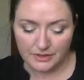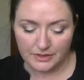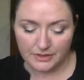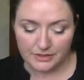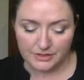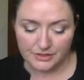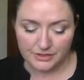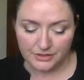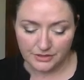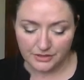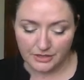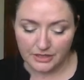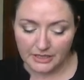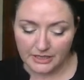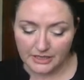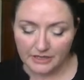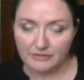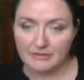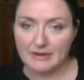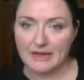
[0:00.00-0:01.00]

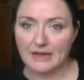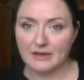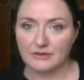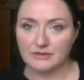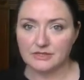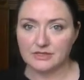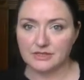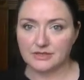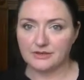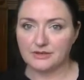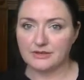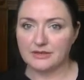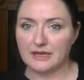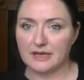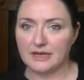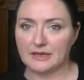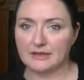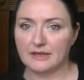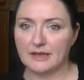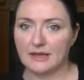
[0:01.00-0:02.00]
circling around the
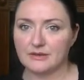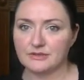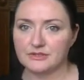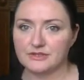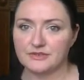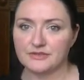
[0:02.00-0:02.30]
Guerlain counter